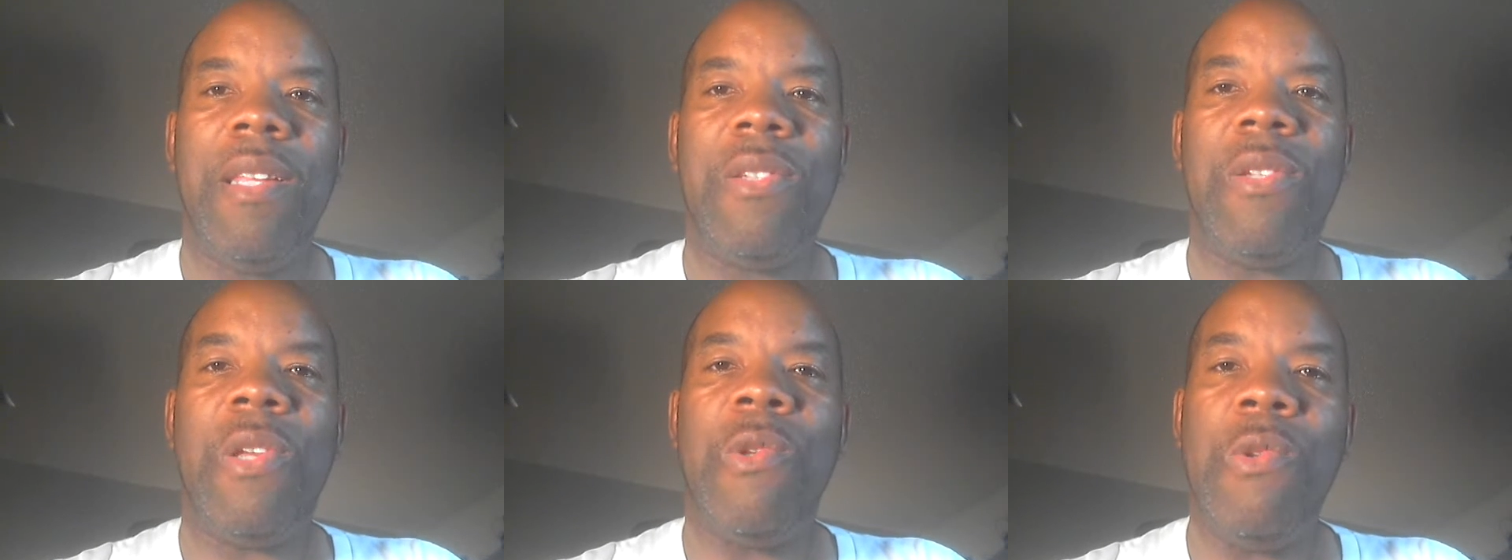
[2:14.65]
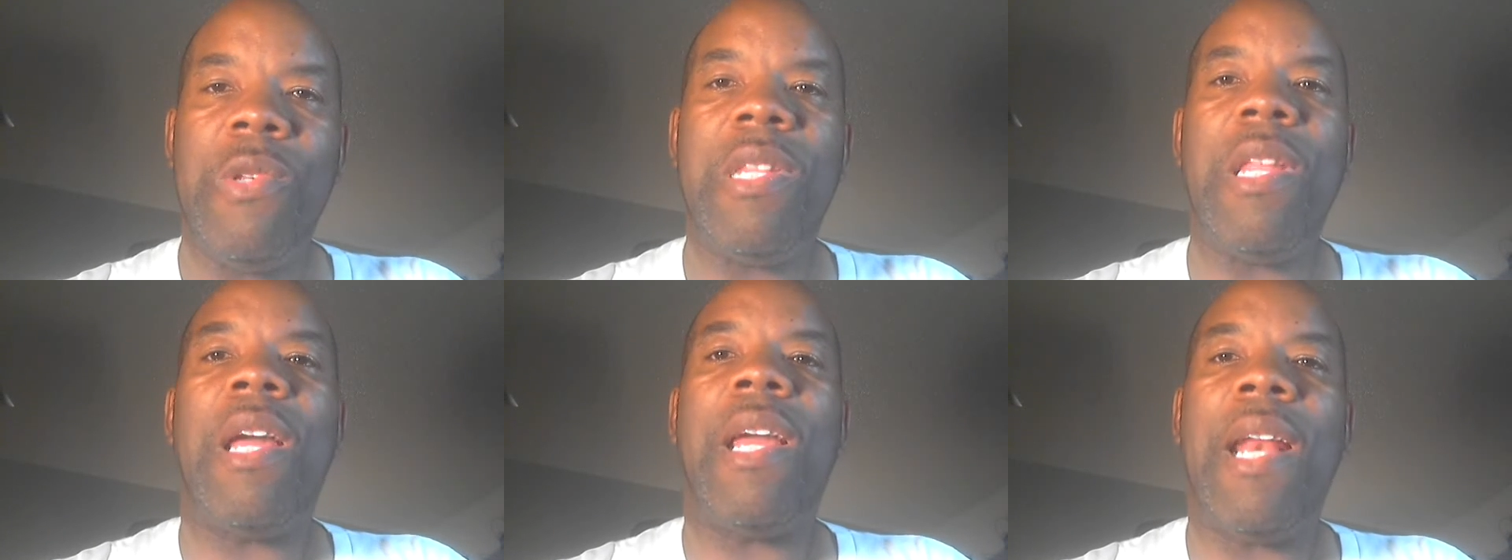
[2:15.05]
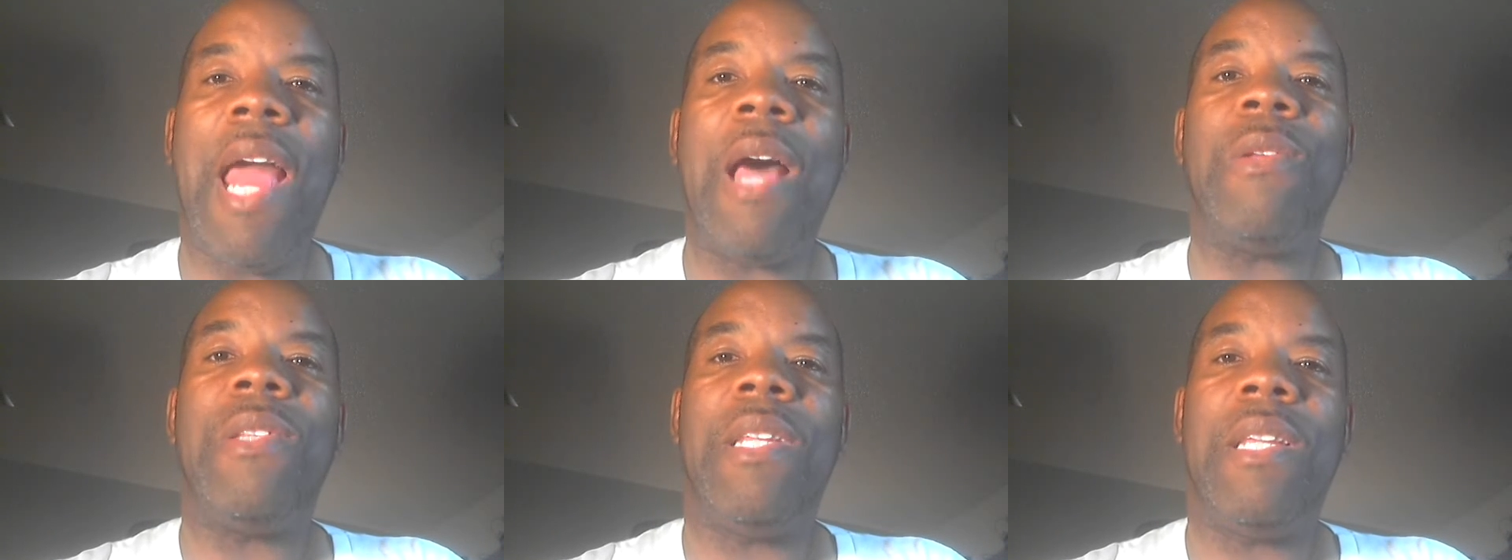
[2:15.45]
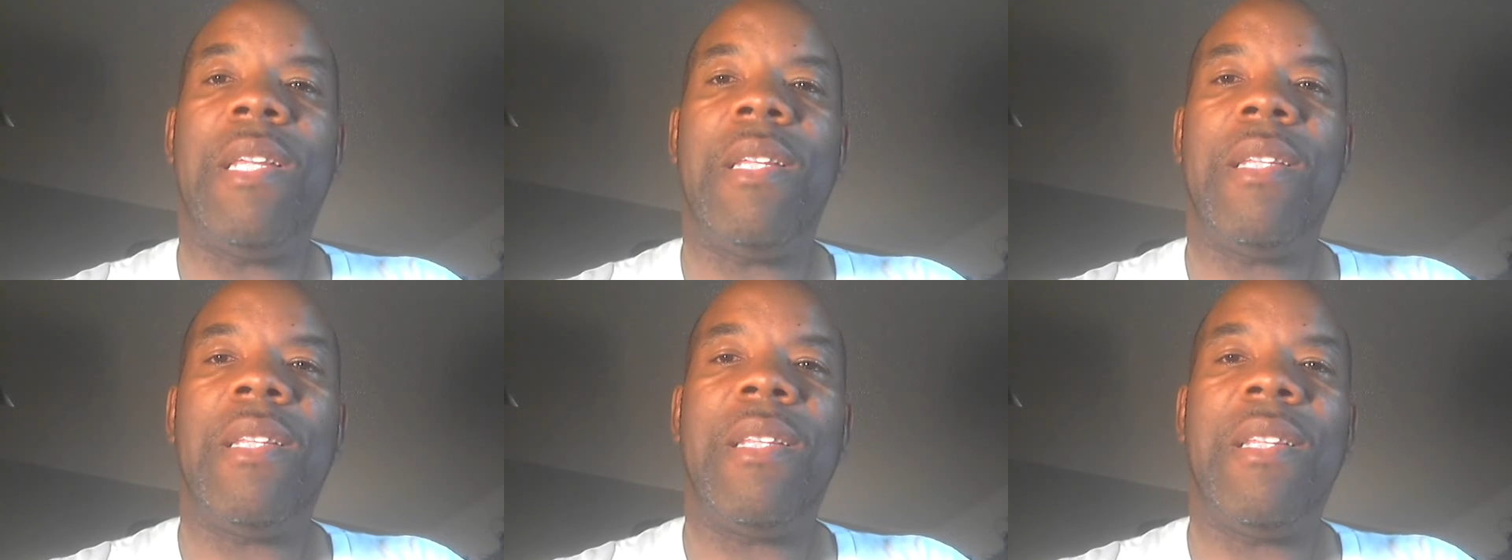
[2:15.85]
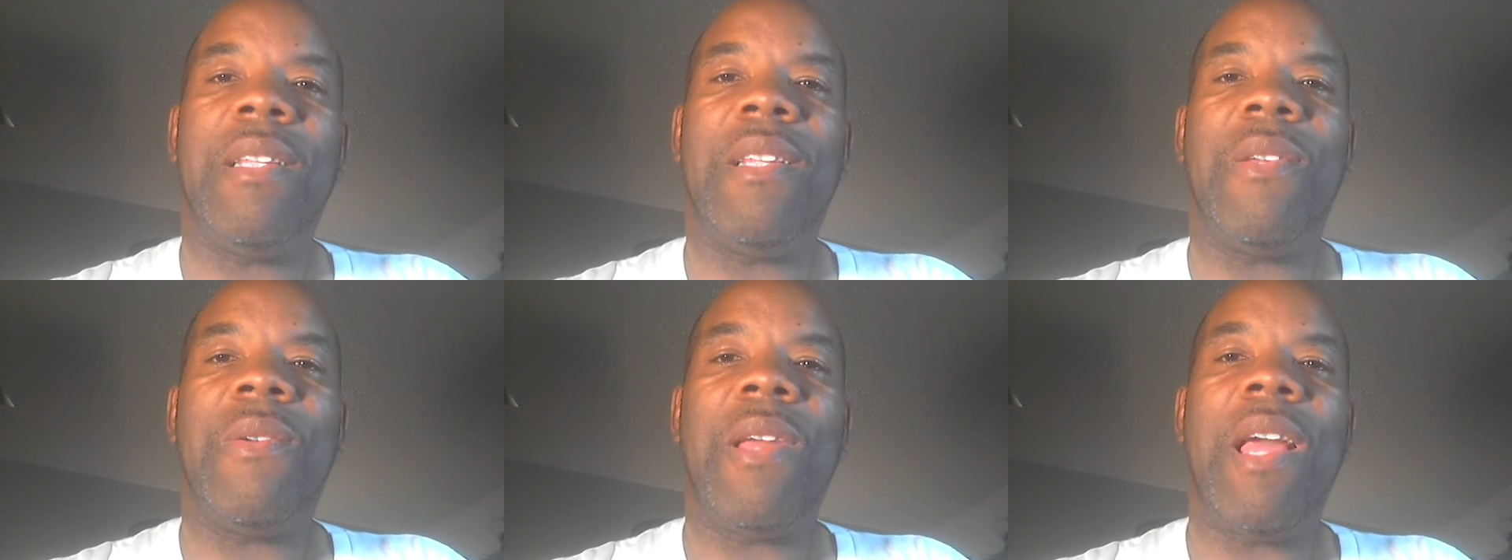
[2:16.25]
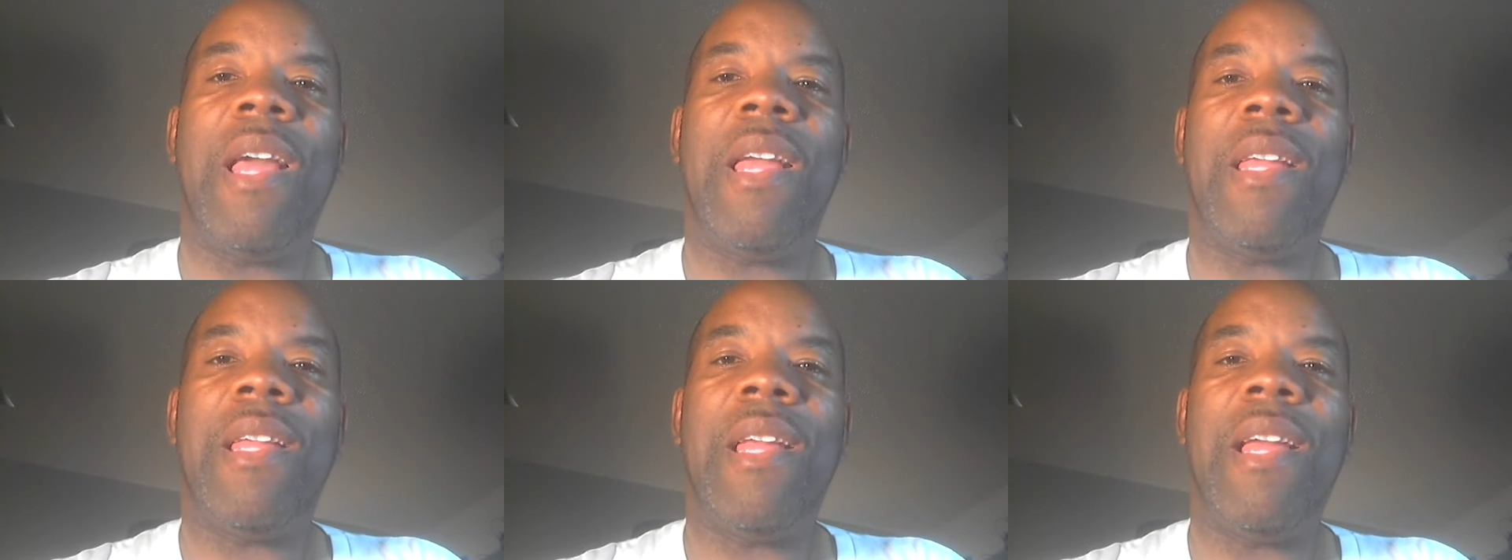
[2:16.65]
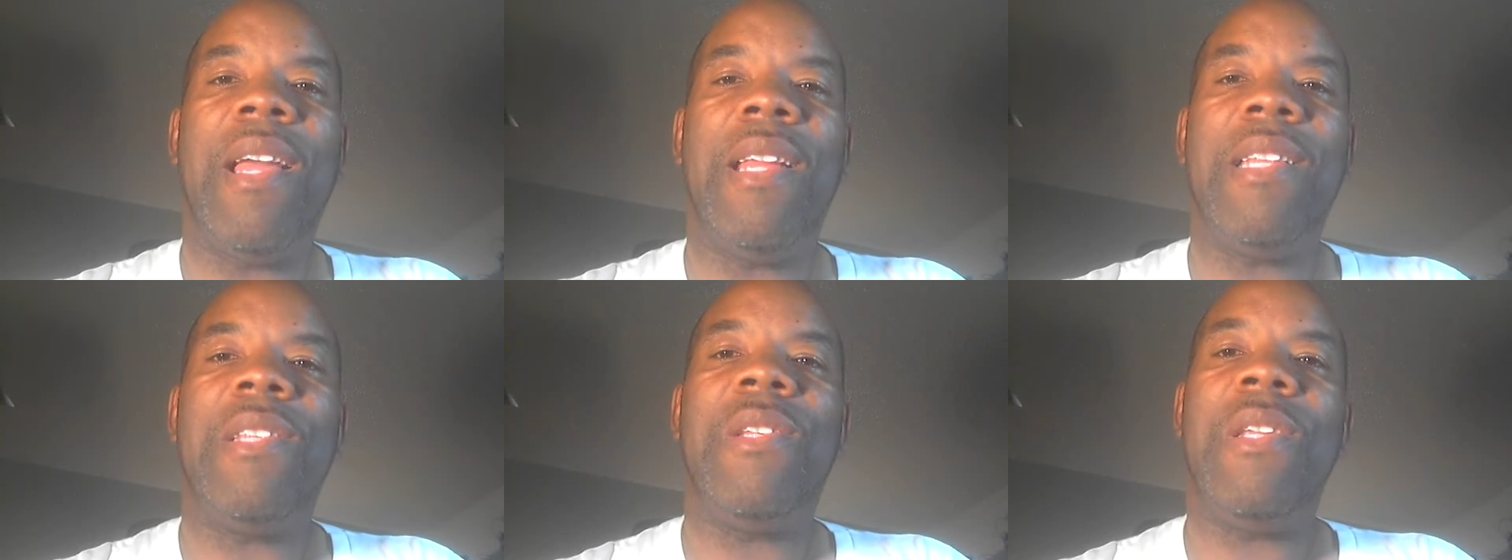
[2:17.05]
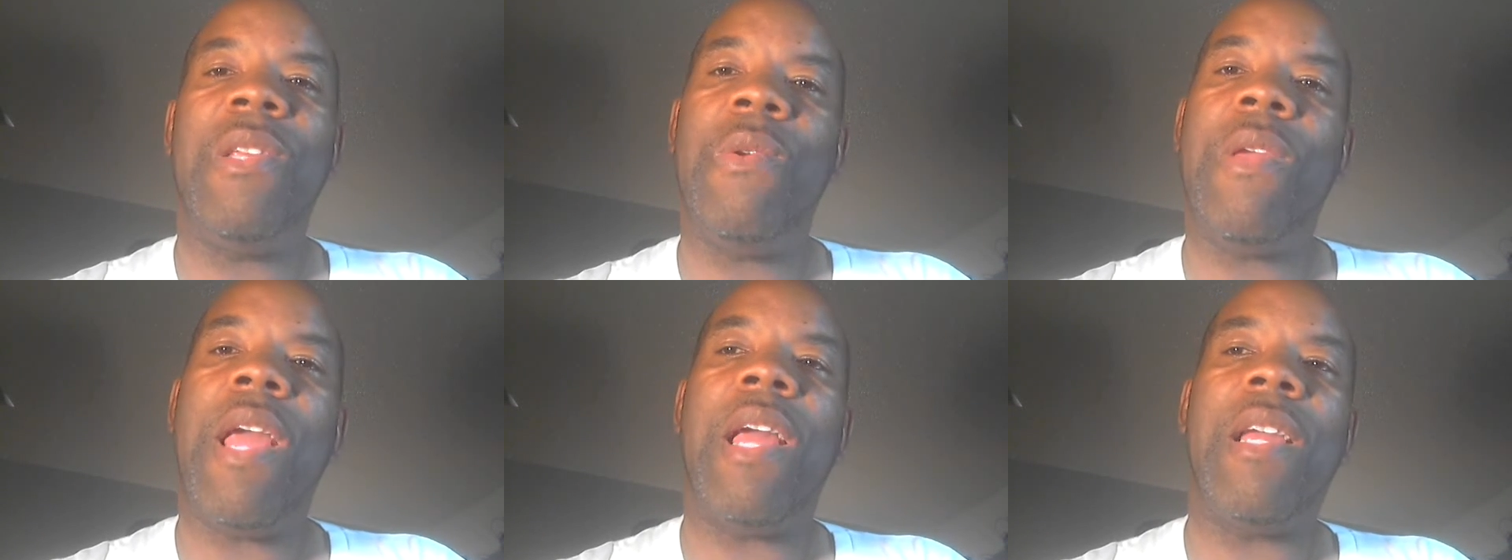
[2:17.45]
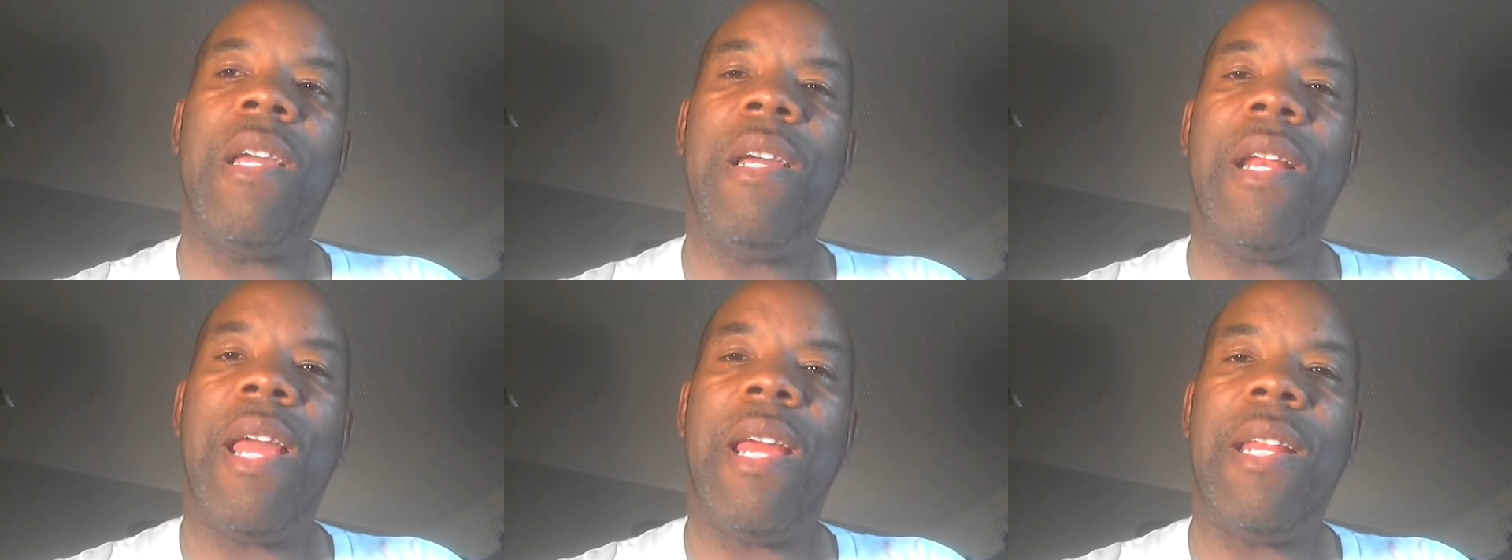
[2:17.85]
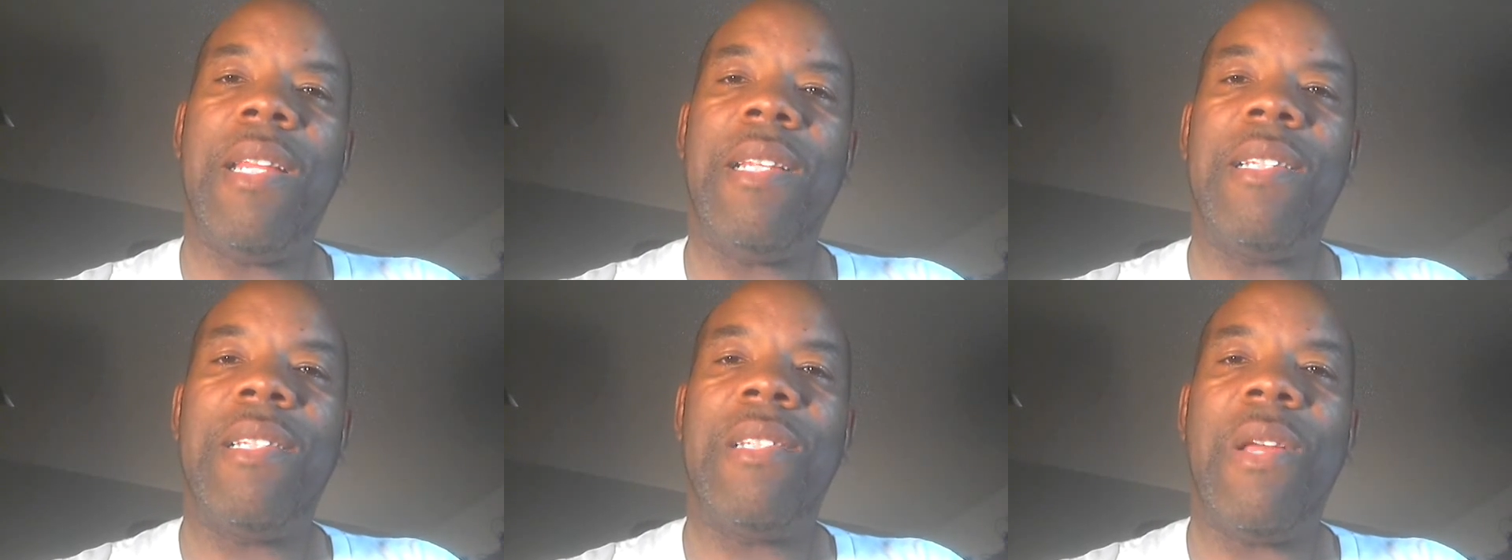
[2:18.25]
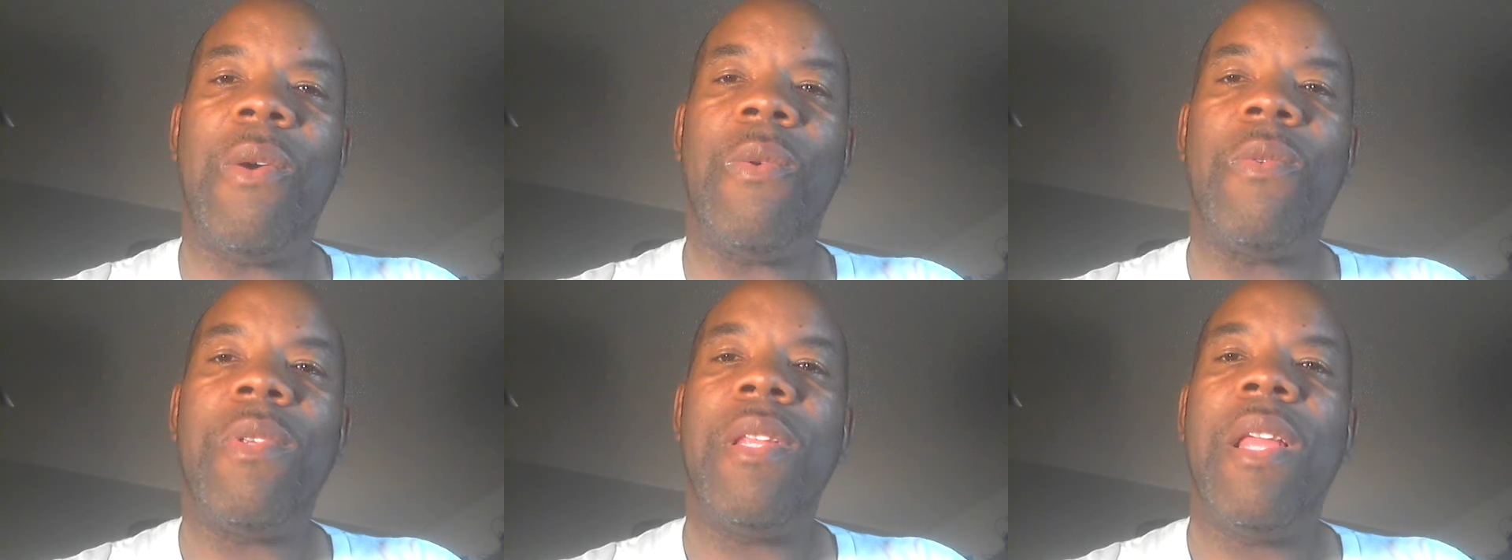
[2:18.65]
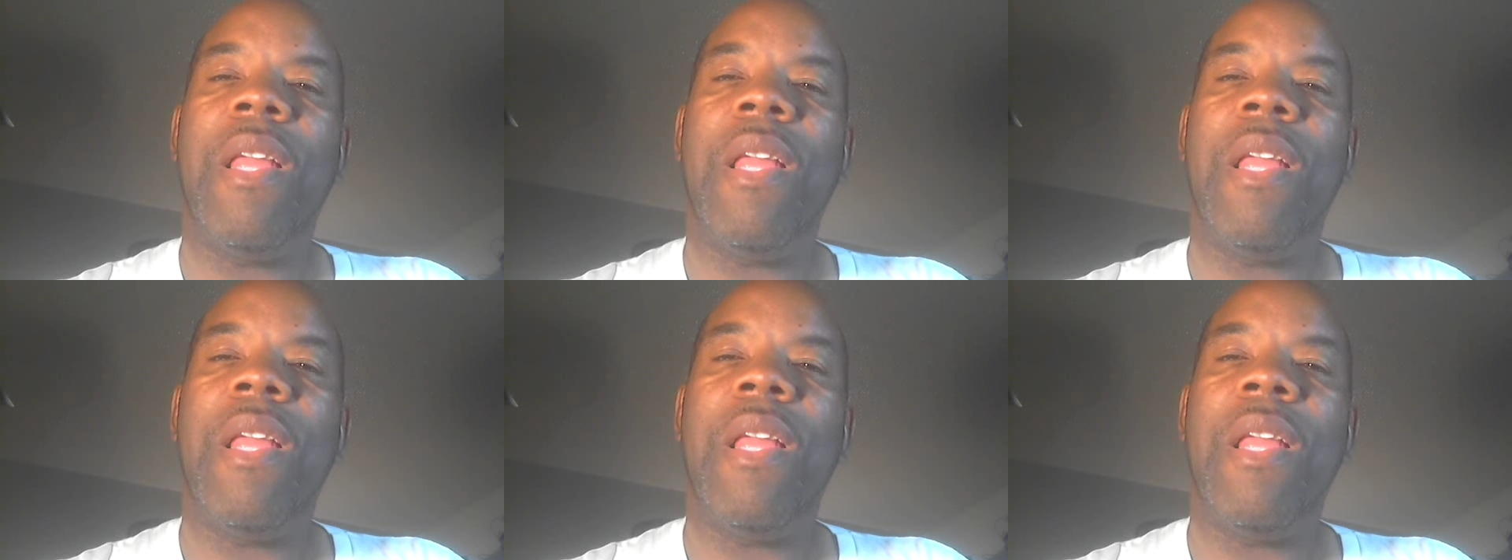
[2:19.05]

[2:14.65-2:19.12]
so you stuck it out there, okay, until you got good at it. So,